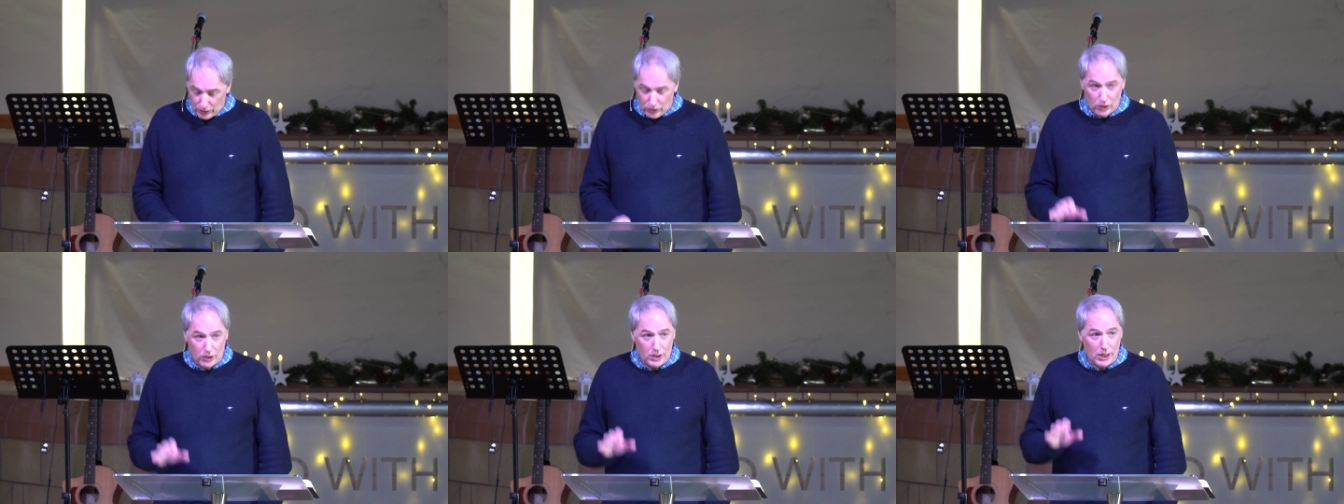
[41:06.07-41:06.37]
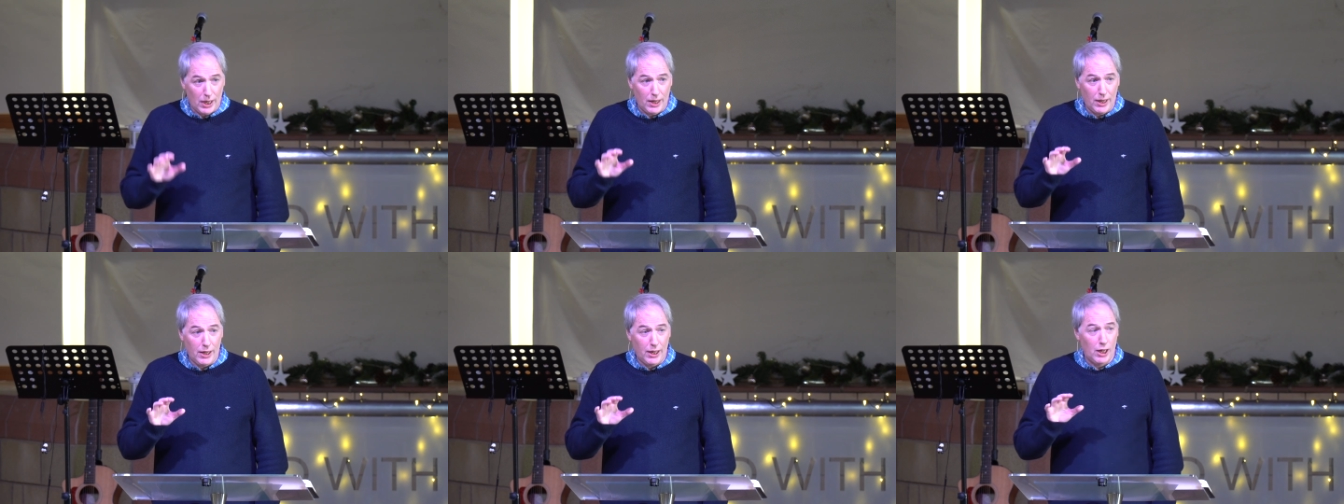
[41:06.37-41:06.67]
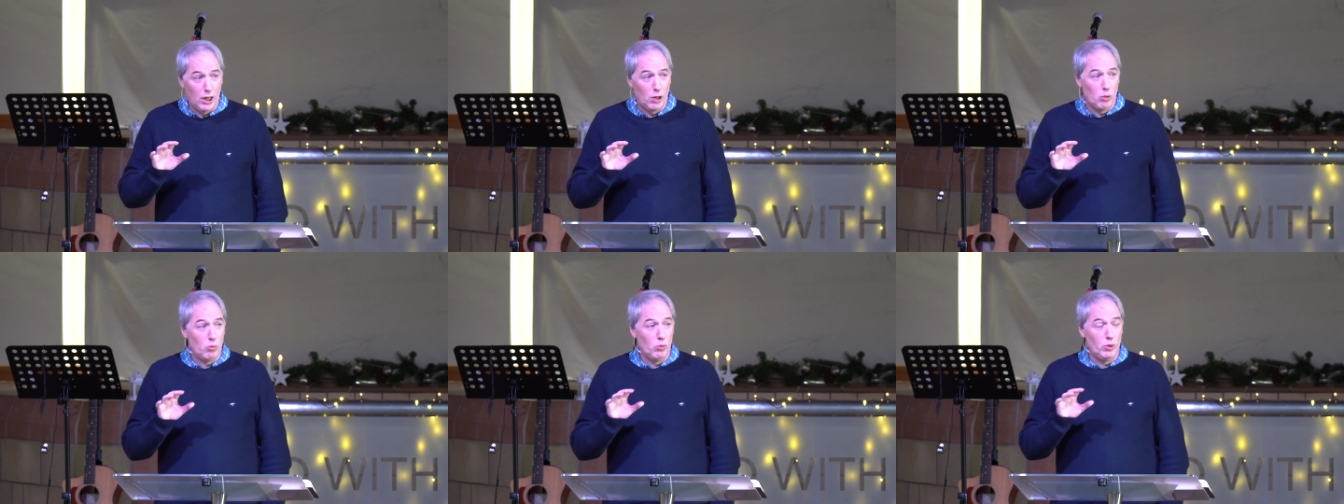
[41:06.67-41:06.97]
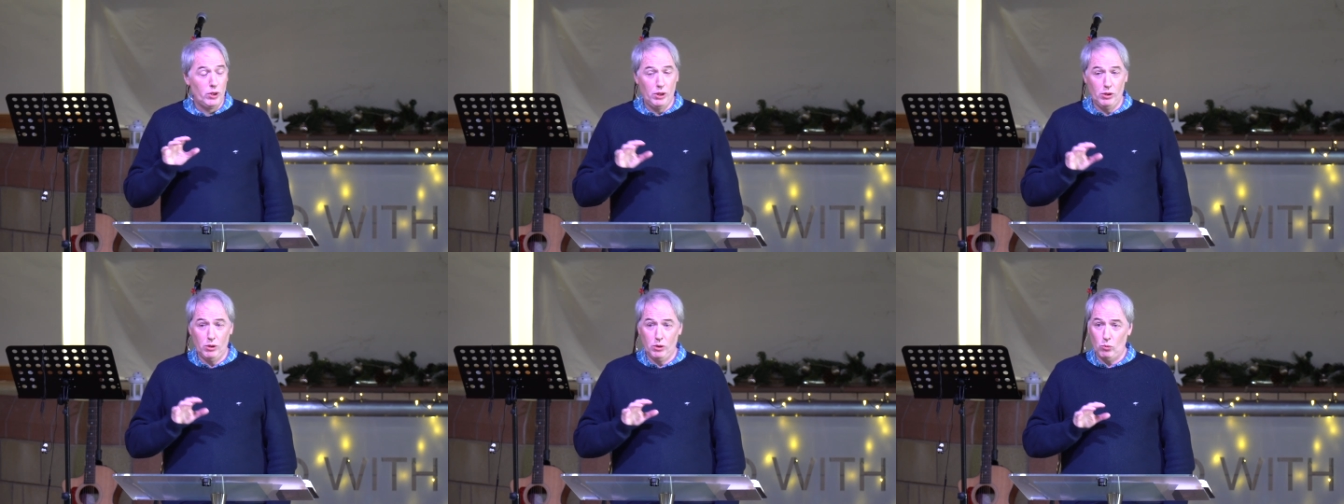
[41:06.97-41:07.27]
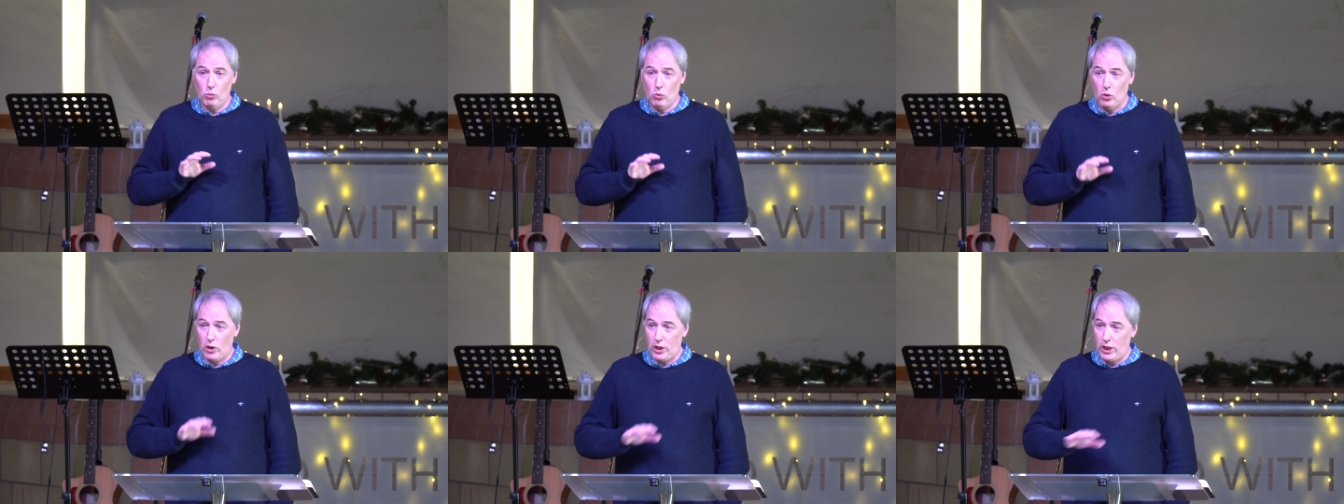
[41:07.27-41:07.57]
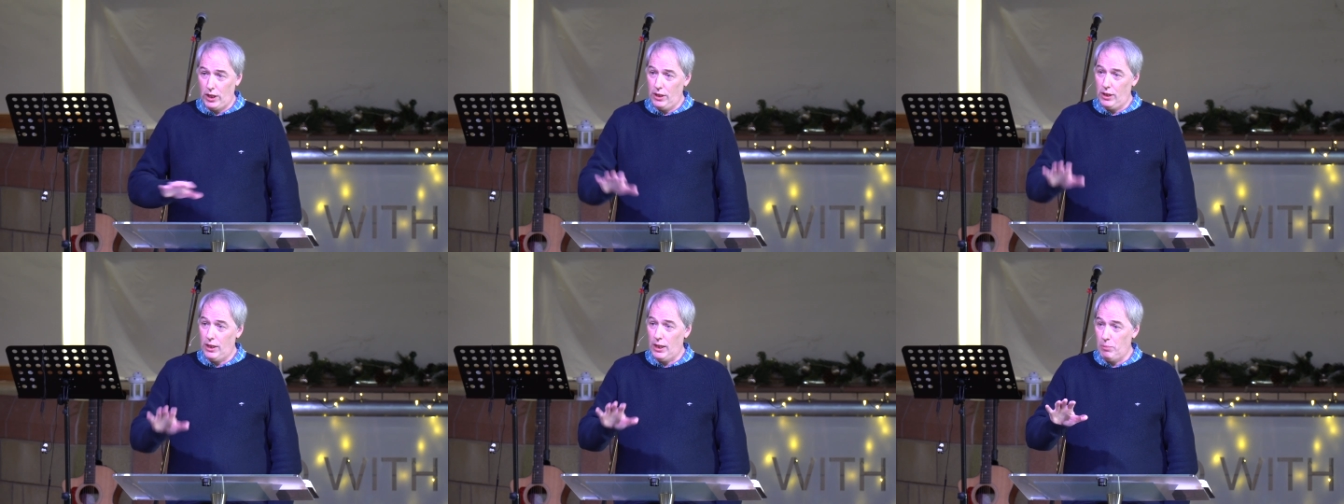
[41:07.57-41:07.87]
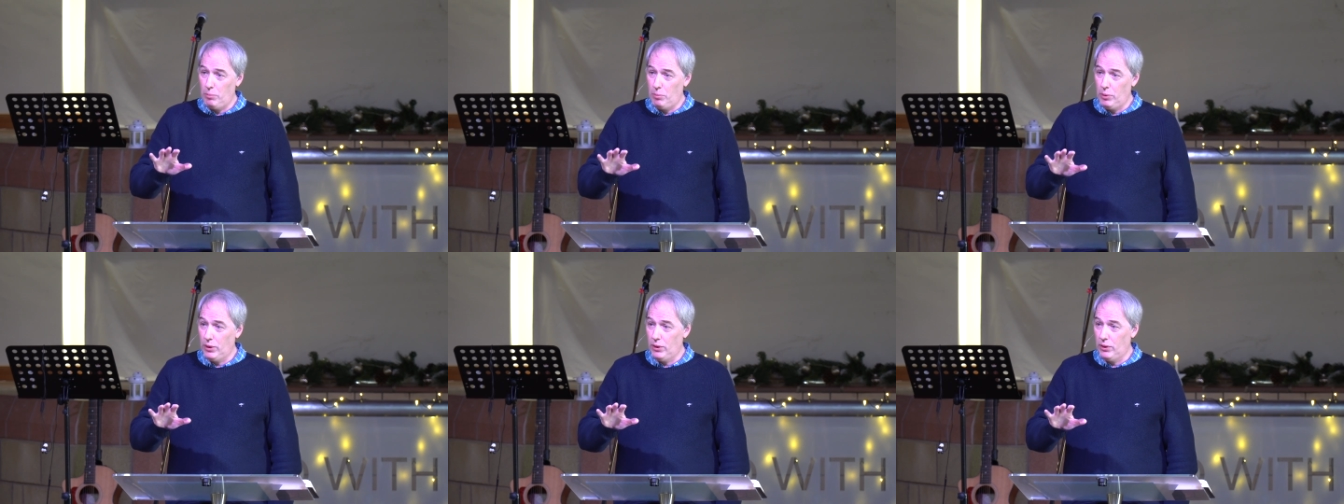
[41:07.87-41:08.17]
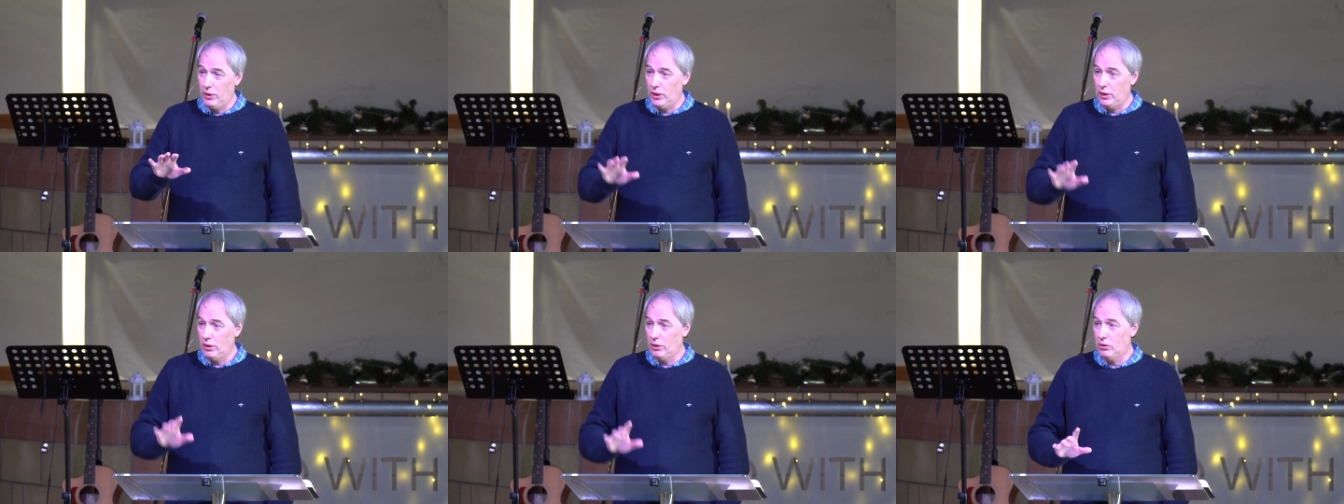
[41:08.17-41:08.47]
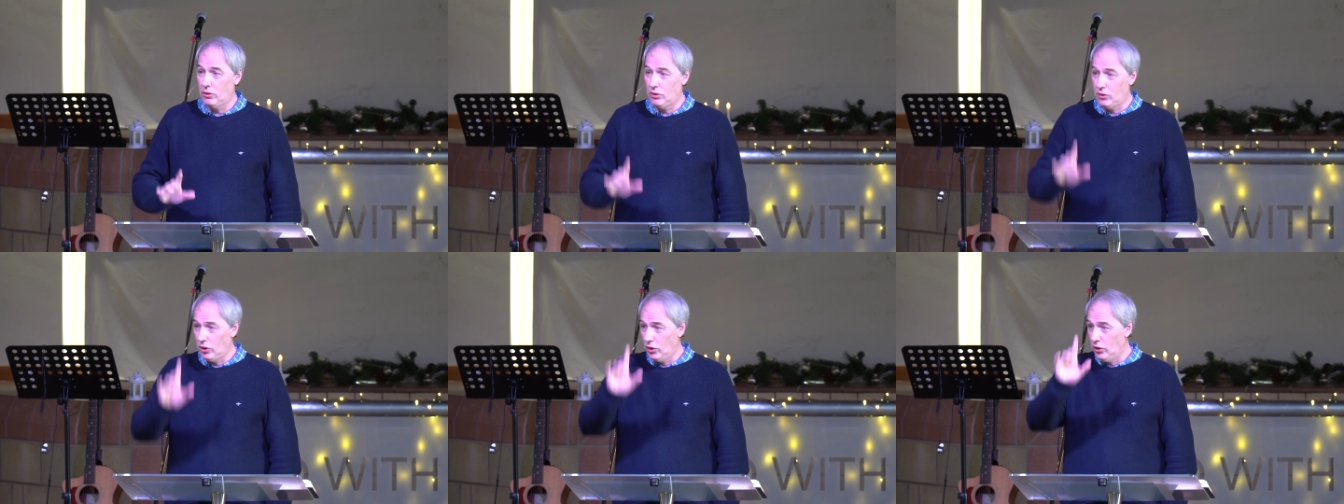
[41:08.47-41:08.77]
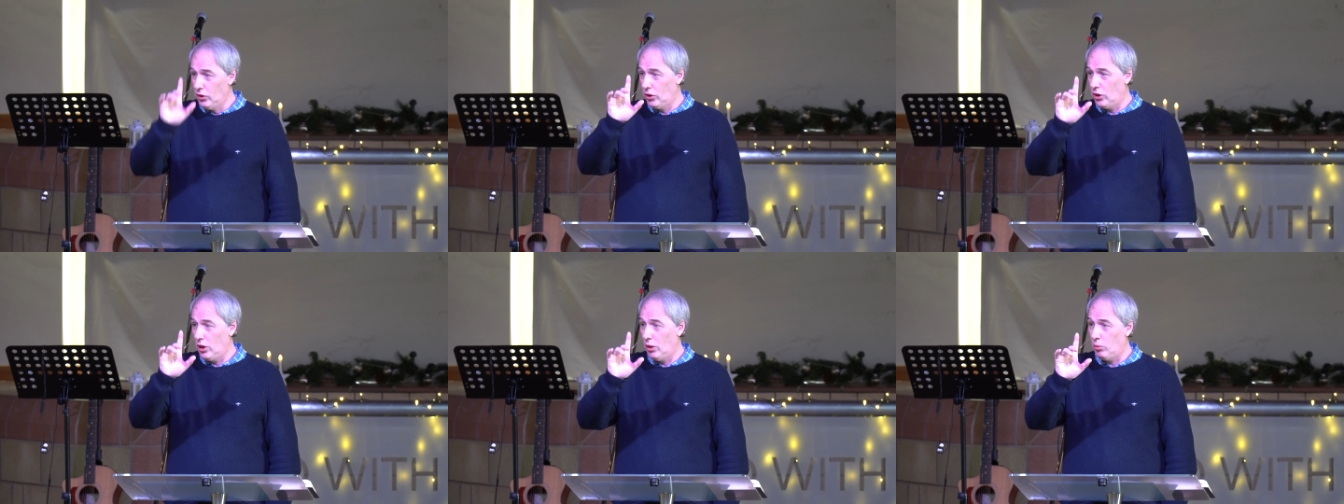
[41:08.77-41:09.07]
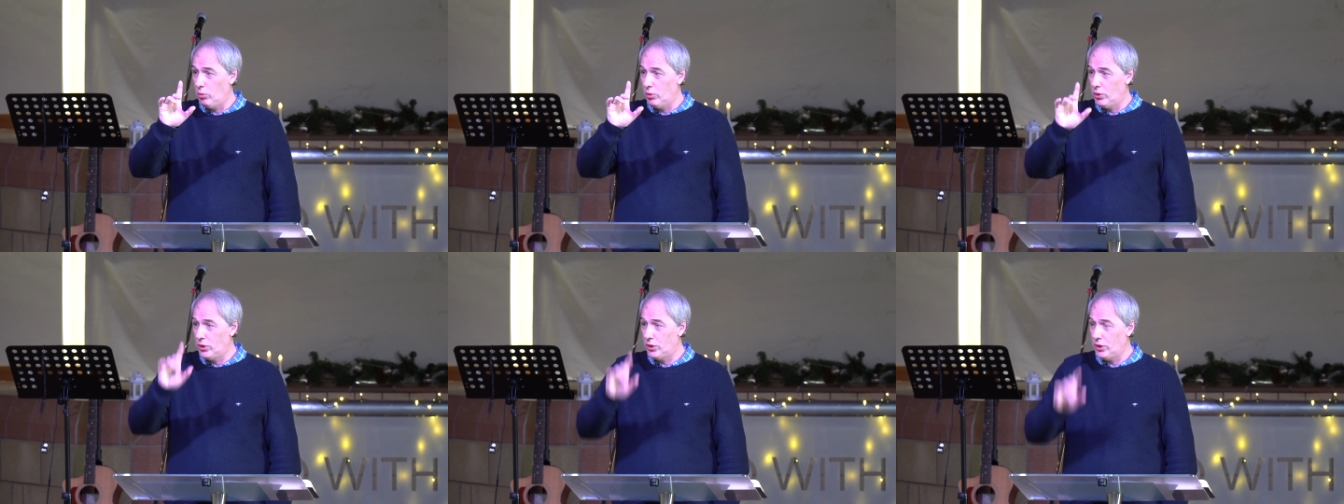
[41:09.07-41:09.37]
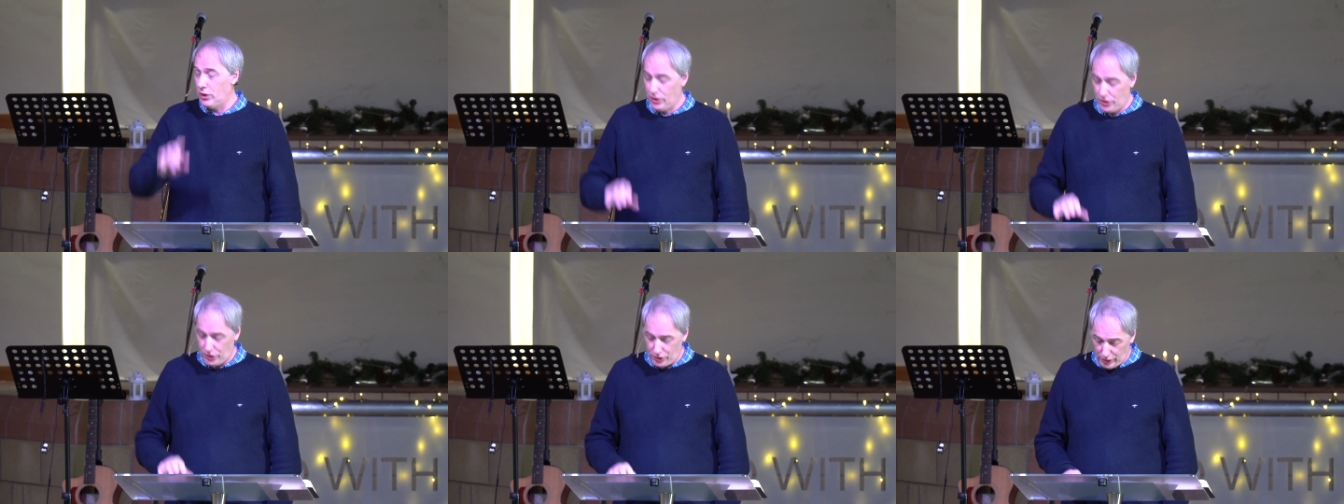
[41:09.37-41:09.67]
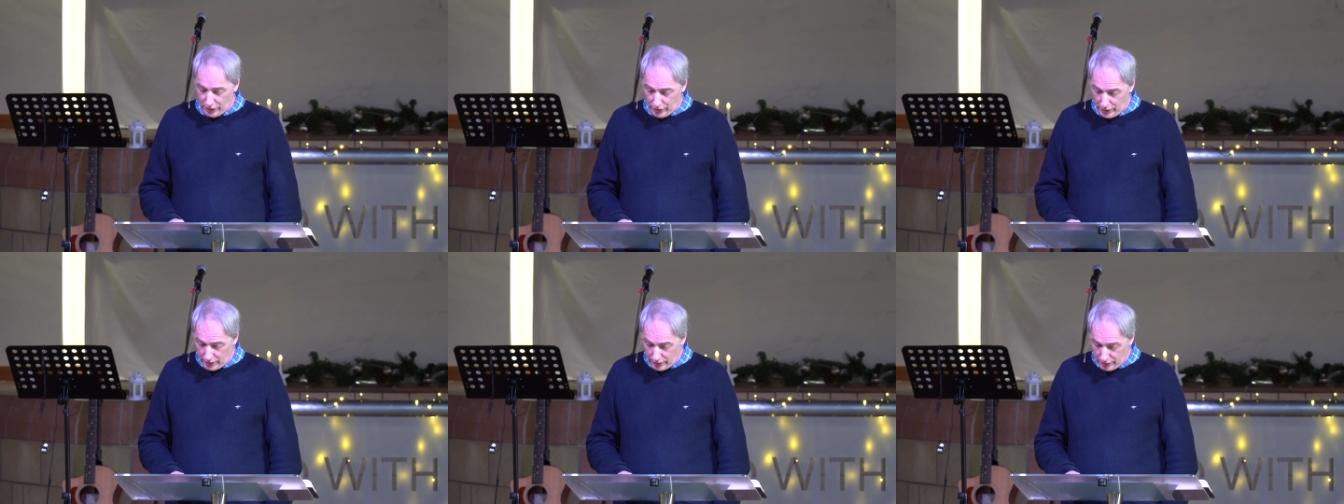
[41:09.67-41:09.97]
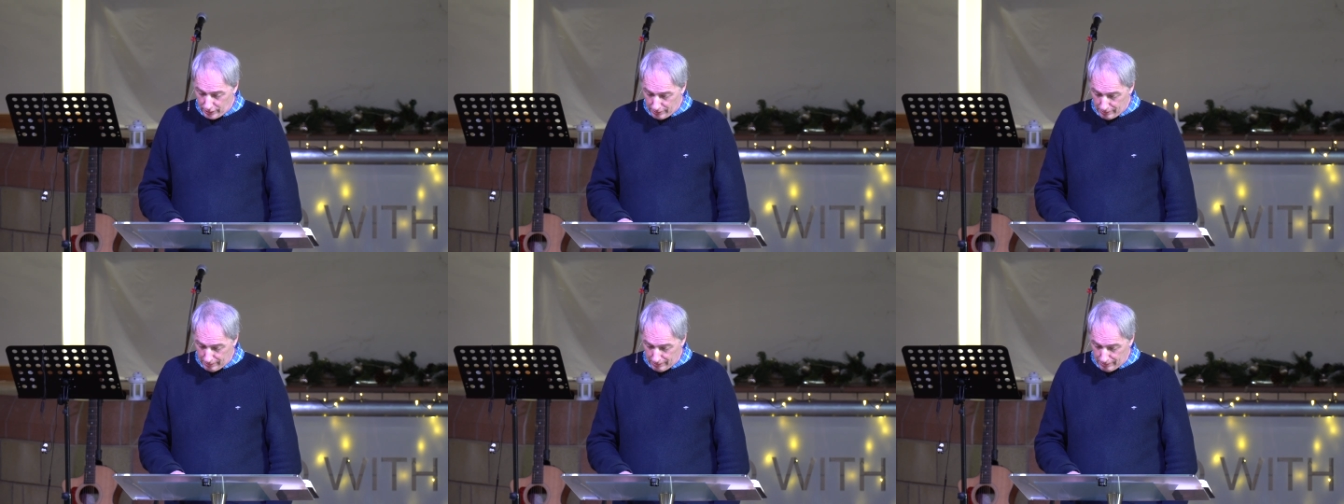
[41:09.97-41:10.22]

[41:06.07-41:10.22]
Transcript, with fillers: you can't help when you walk into that building to look upwards to the ceiling.